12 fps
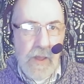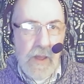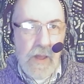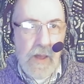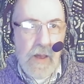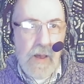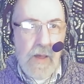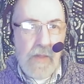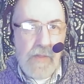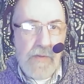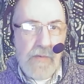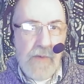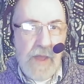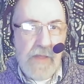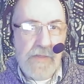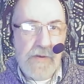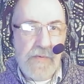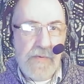The way
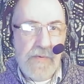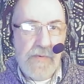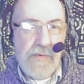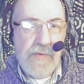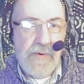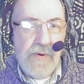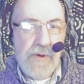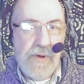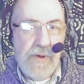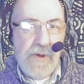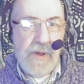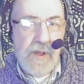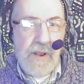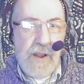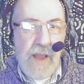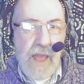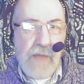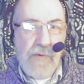that
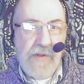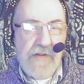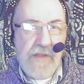language